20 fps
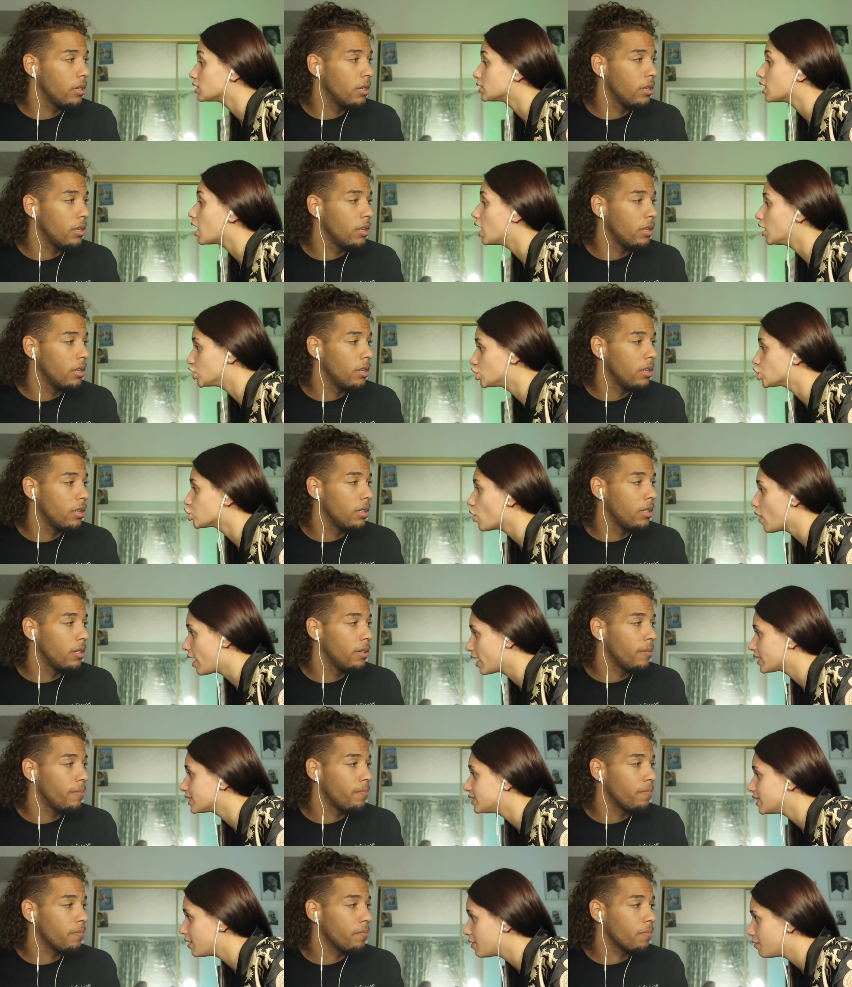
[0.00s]

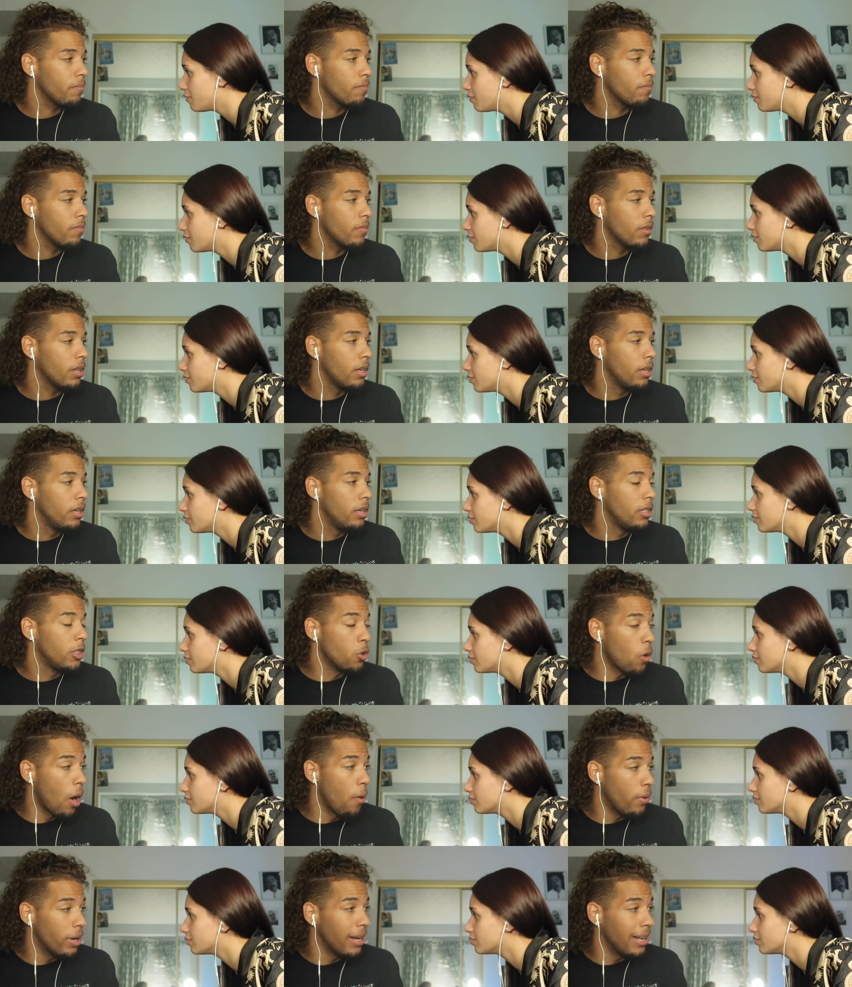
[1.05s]
Speaker 1: Attractive.
Speaker 2: Do
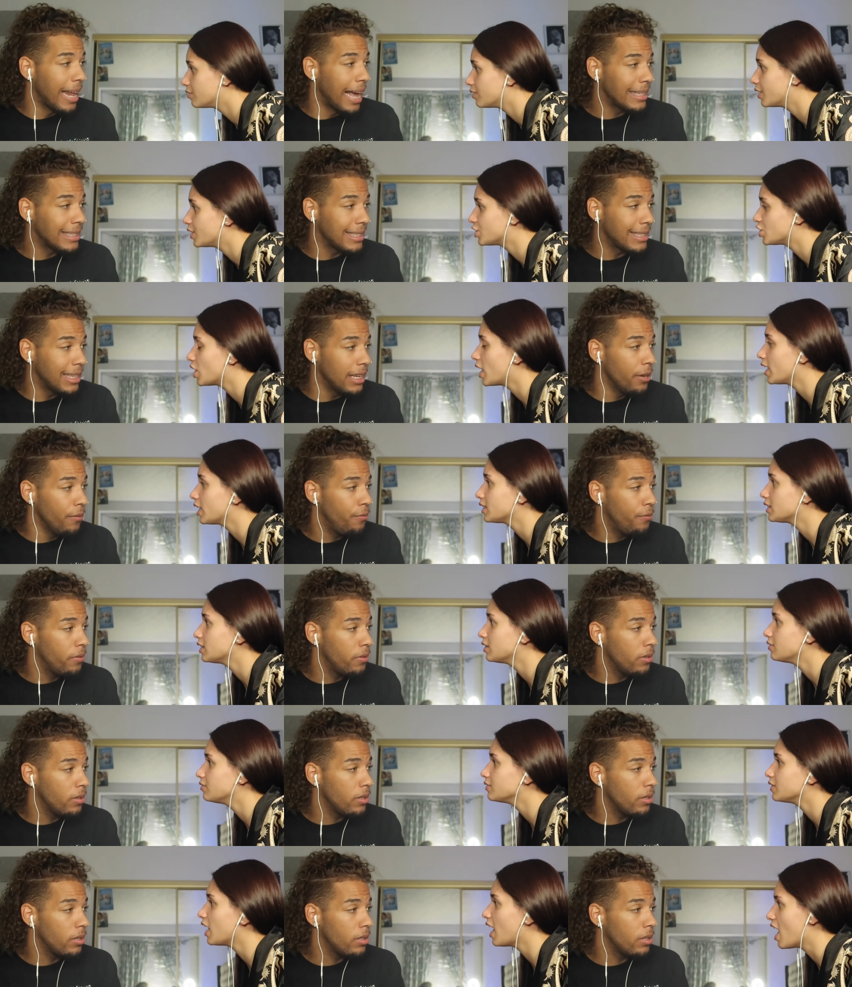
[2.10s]
I want a laxative?
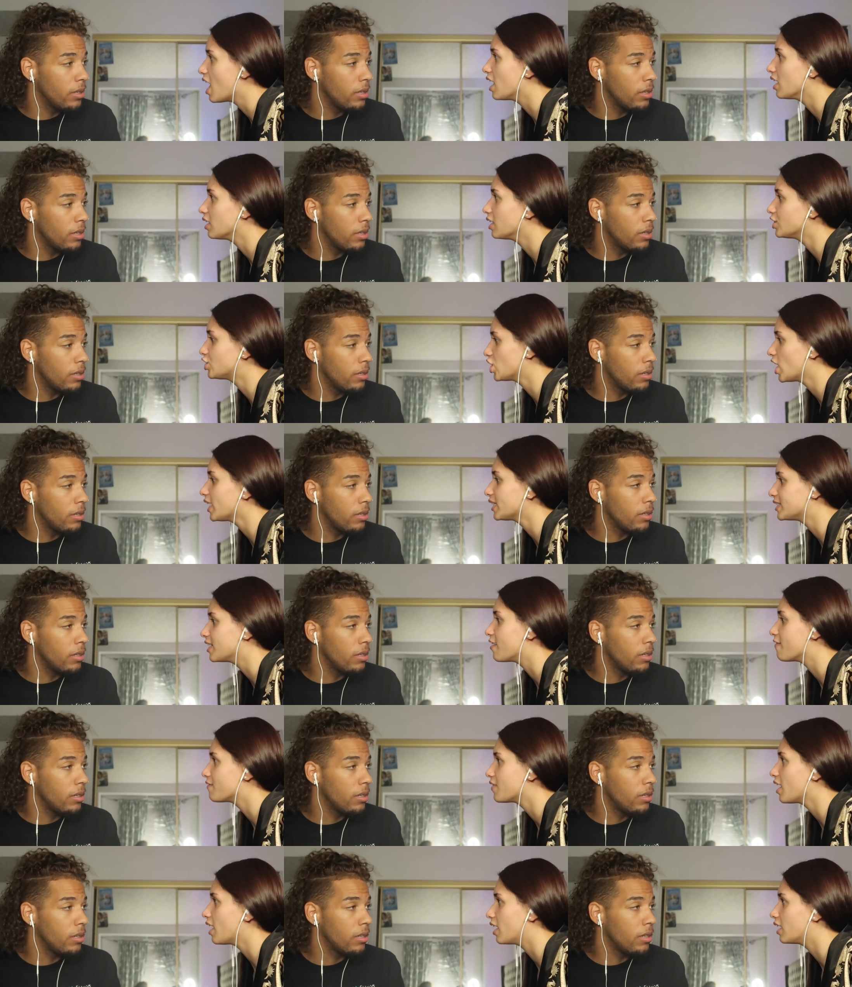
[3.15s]
Attractive?
Speaker 1: Yeah,
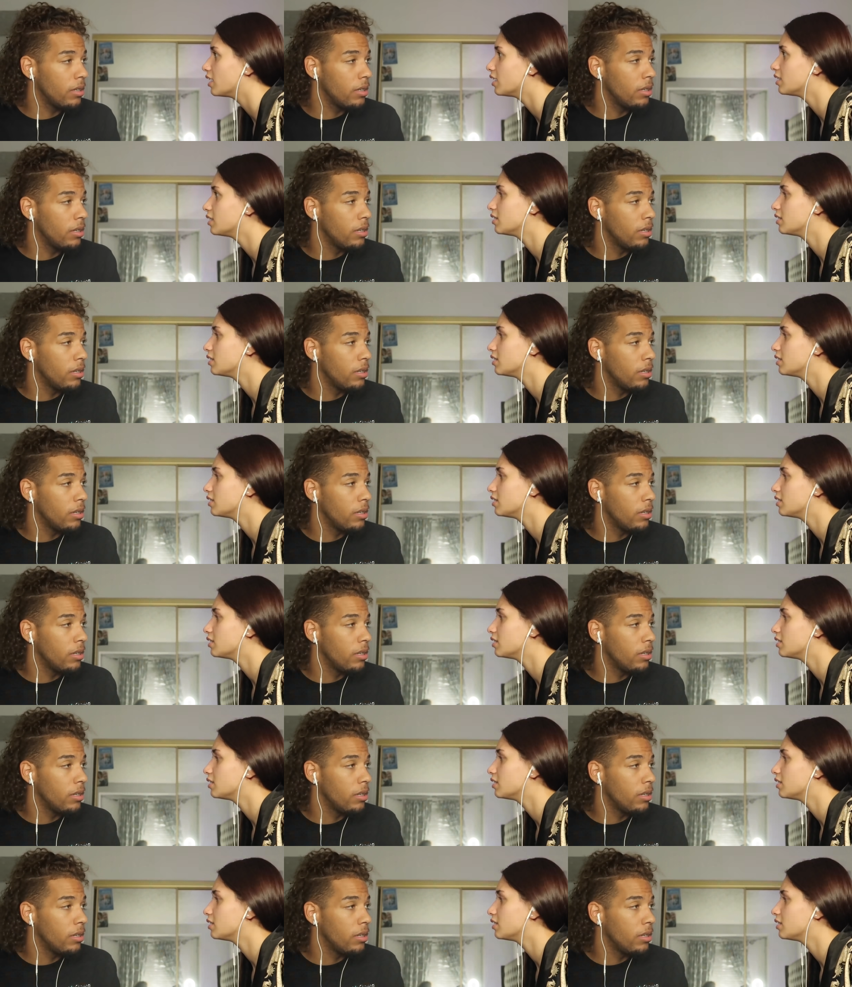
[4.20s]
attractive, yeah.